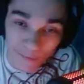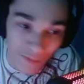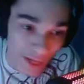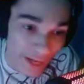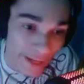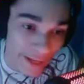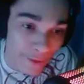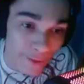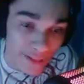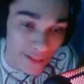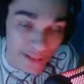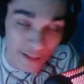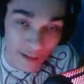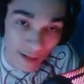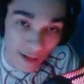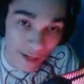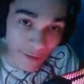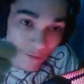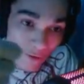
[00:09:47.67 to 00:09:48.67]
Anyways, so
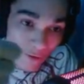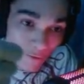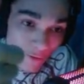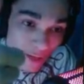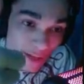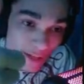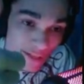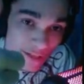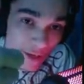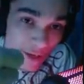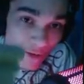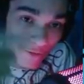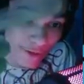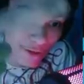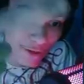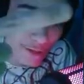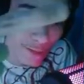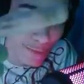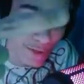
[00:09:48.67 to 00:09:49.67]
like the video for likes, kind of
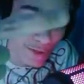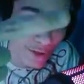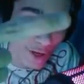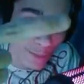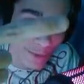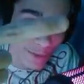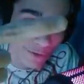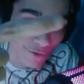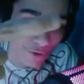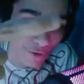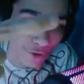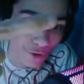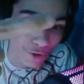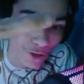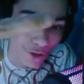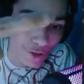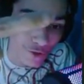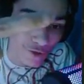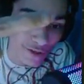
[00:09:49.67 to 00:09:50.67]
video, subscribe if you're new and
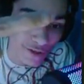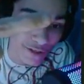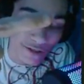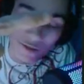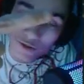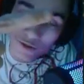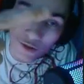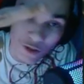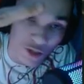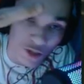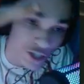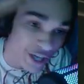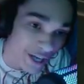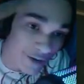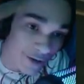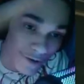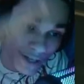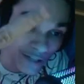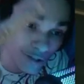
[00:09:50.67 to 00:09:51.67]
interested to the
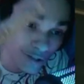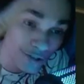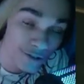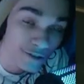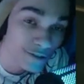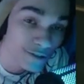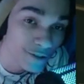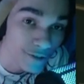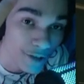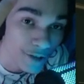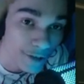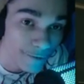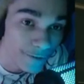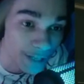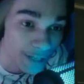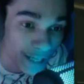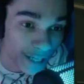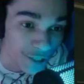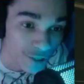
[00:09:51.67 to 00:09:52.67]
channel, and turn on the
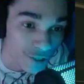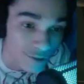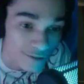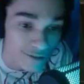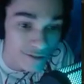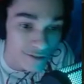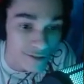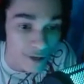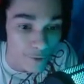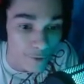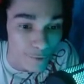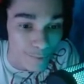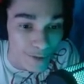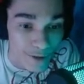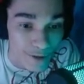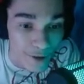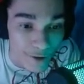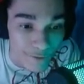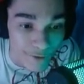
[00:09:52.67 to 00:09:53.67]
notifications so that we
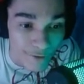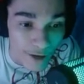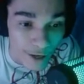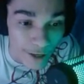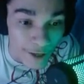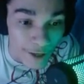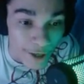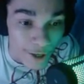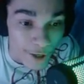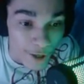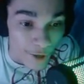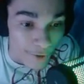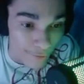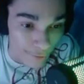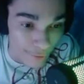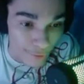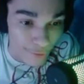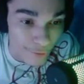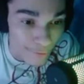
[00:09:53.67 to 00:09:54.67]
be notified
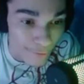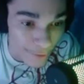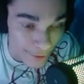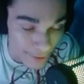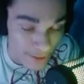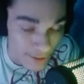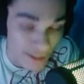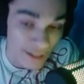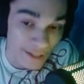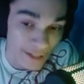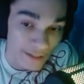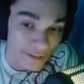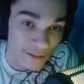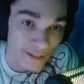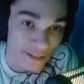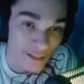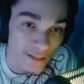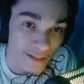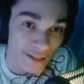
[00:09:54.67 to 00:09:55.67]
for new videos like
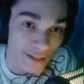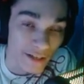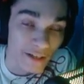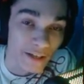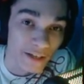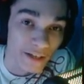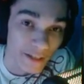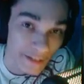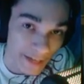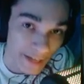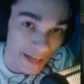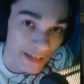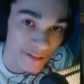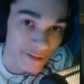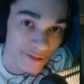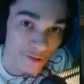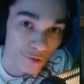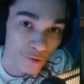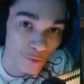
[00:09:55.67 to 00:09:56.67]
this. And
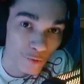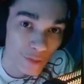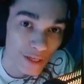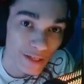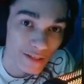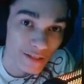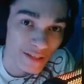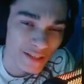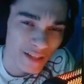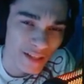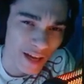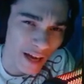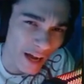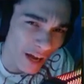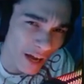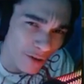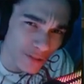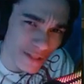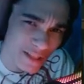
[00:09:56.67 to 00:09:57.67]
as always,
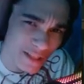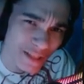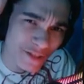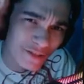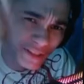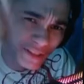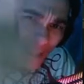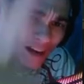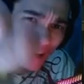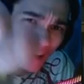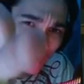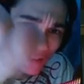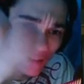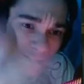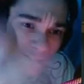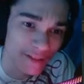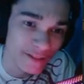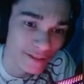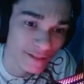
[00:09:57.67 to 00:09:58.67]
I will see you
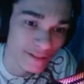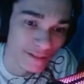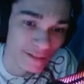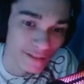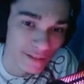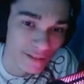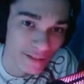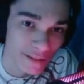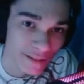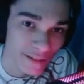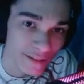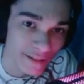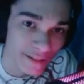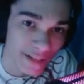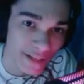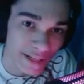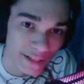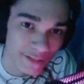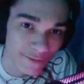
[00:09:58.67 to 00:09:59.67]
guys in the
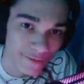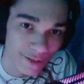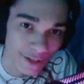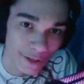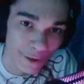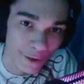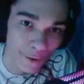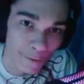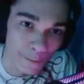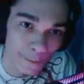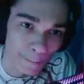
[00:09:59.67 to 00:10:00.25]
next video.